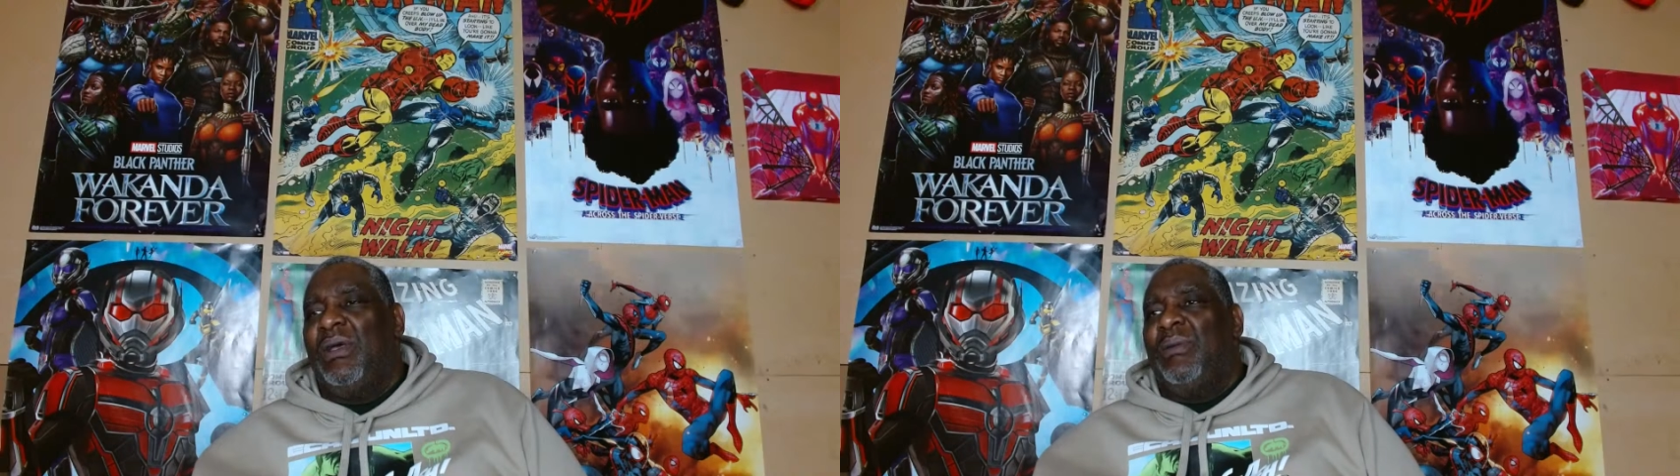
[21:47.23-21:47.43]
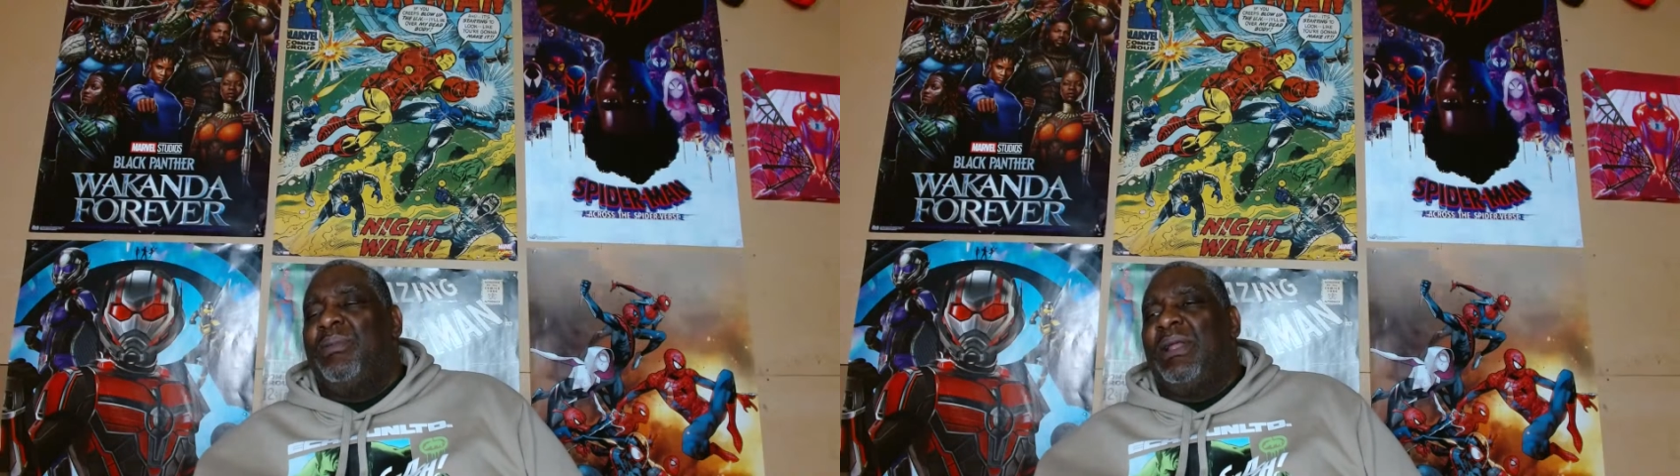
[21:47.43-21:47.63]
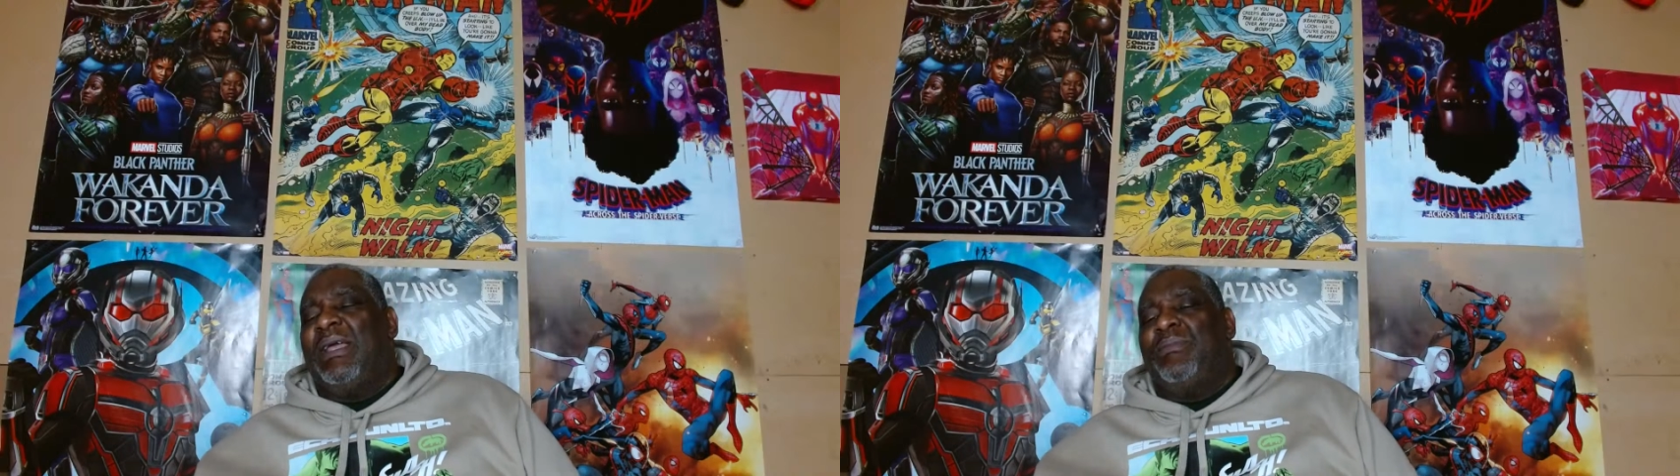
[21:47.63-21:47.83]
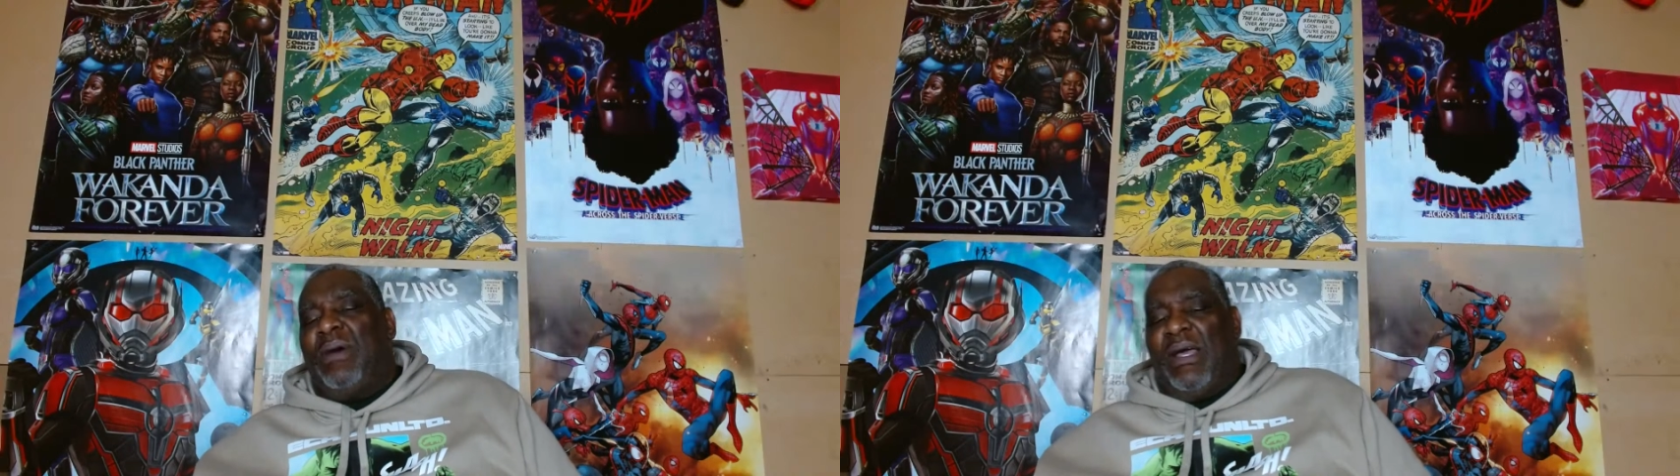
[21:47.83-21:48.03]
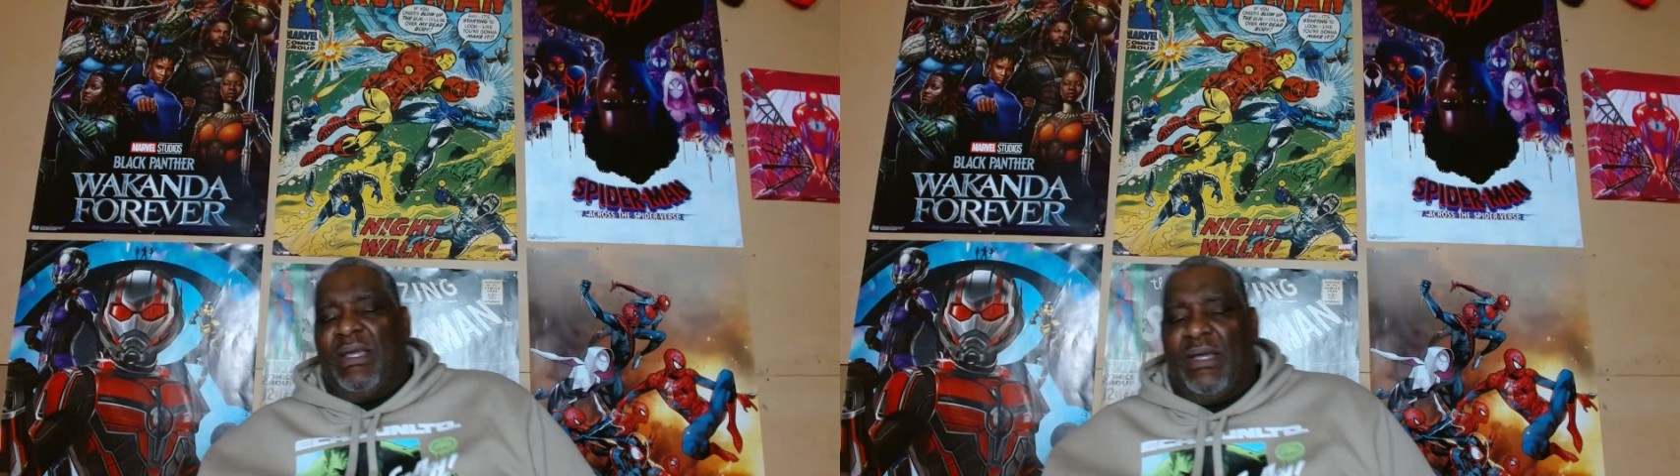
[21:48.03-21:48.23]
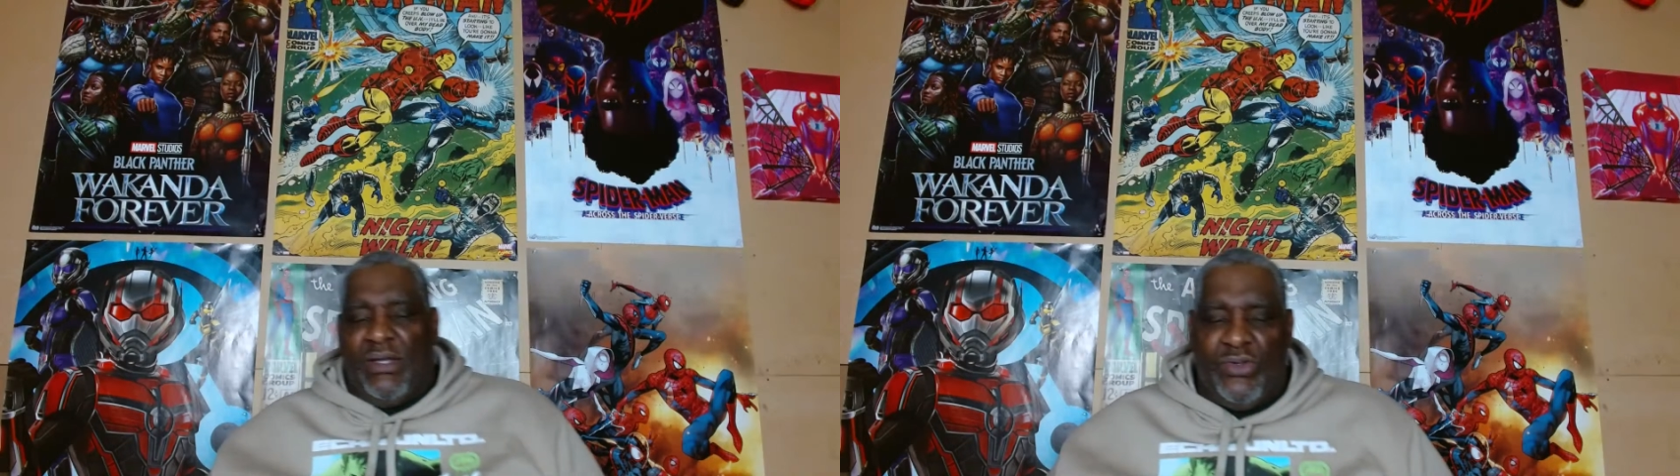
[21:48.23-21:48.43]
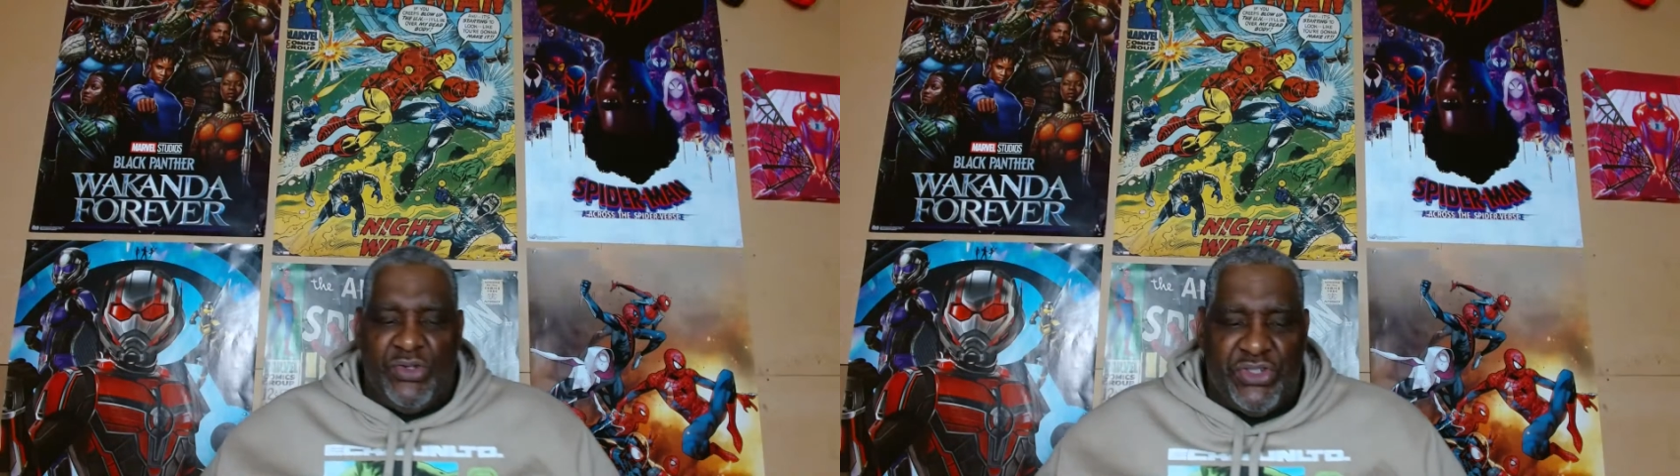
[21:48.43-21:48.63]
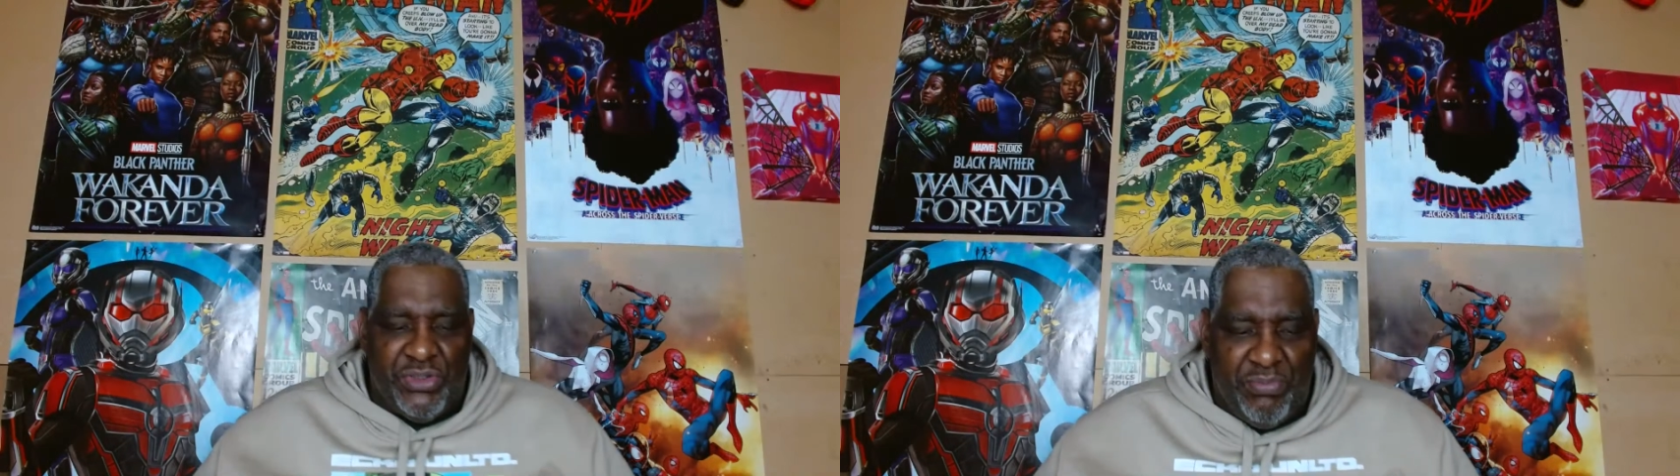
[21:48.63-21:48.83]
played by
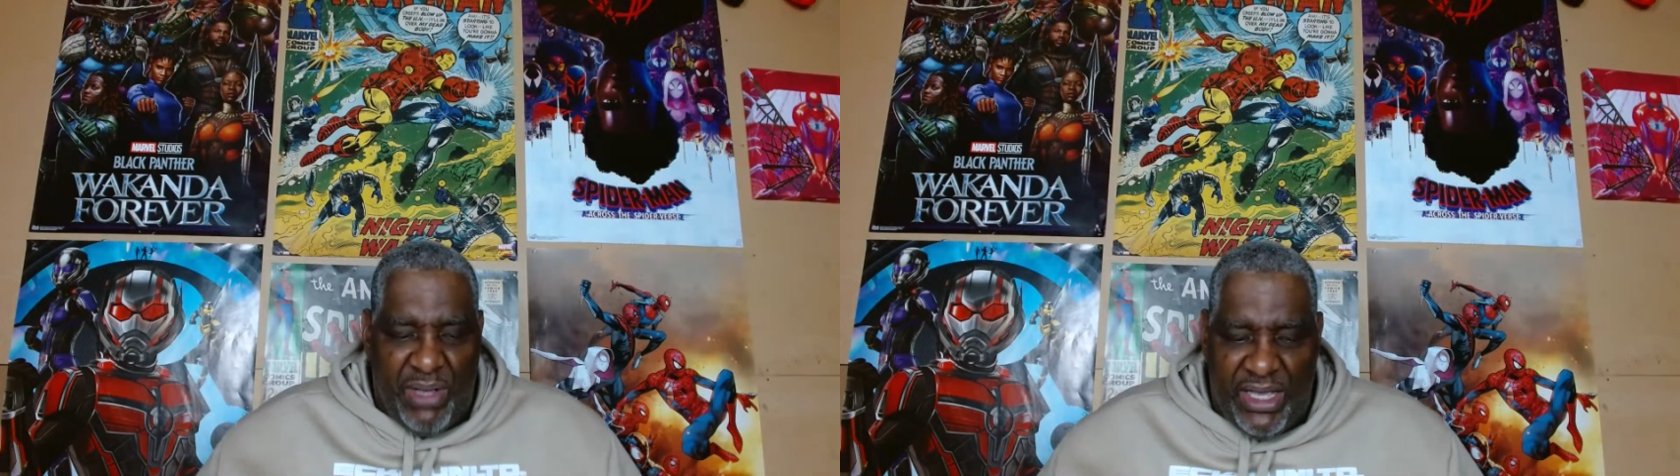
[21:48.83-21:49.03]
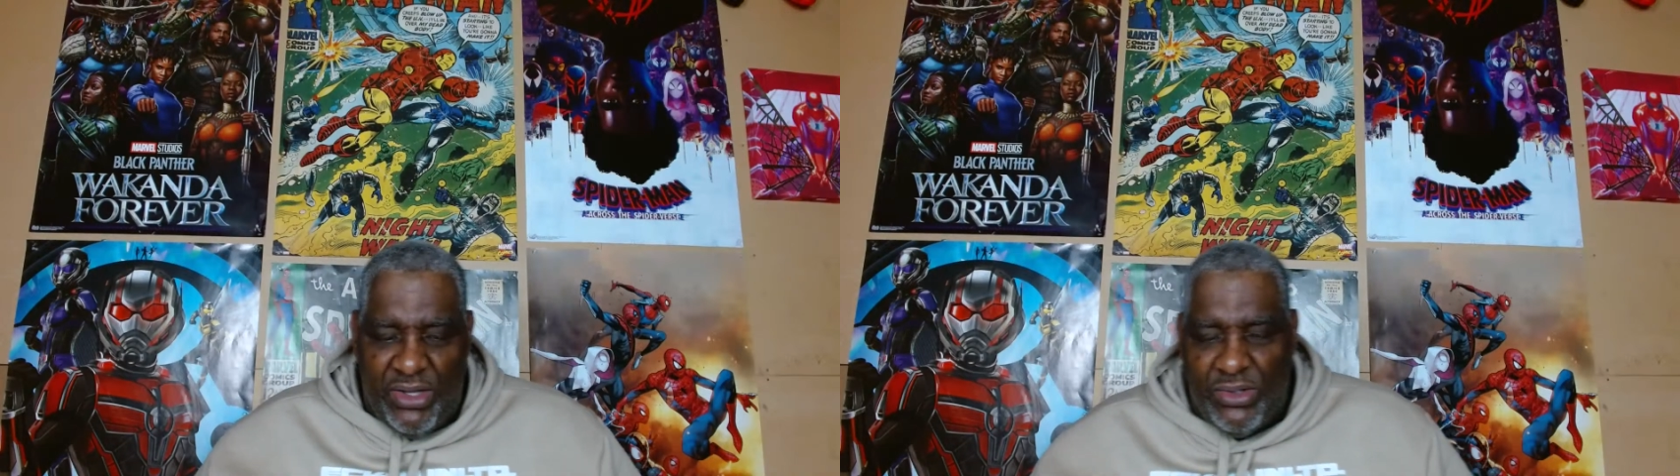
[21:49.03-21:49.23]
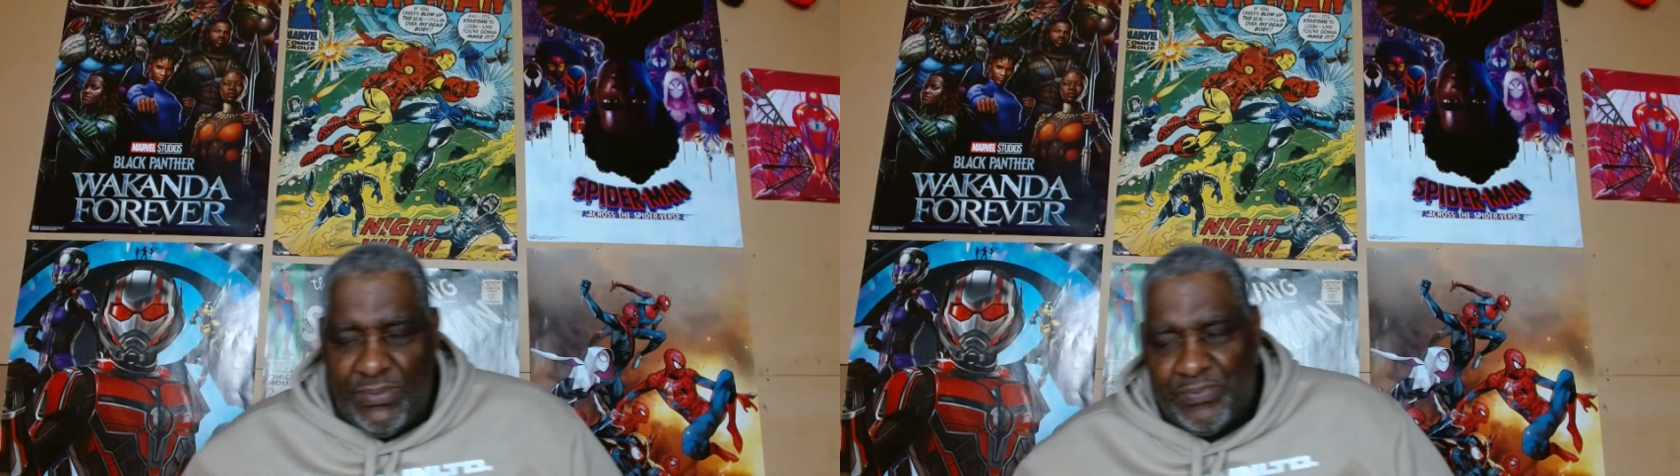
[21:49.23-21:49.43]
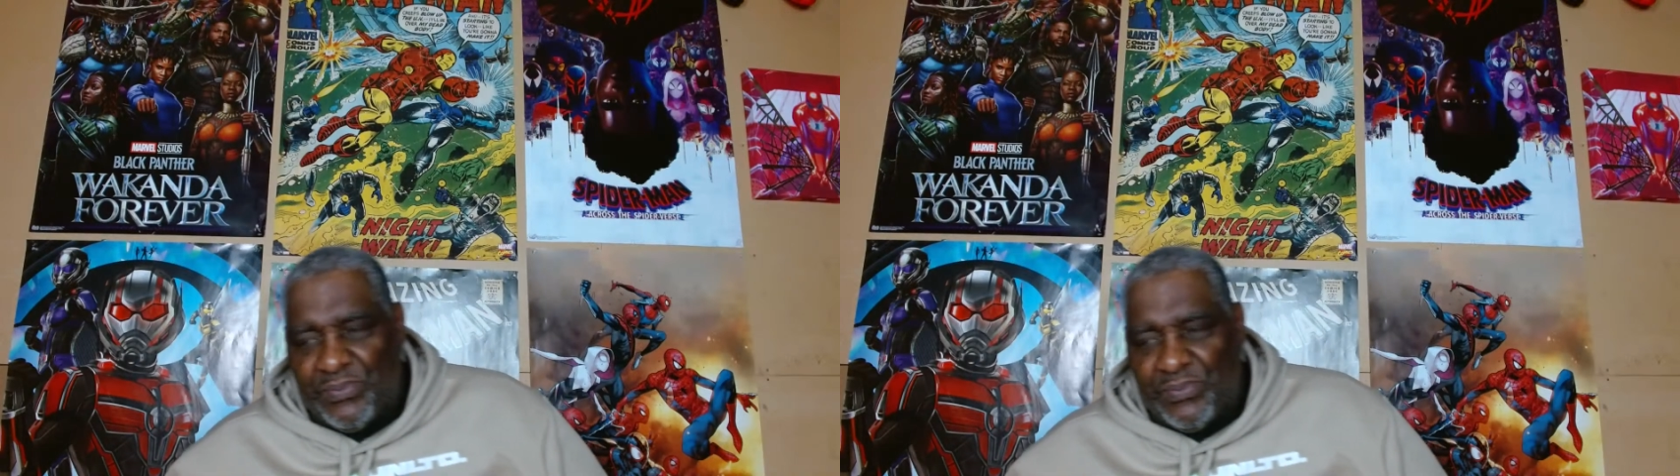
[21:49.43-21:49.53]
Christian Bale,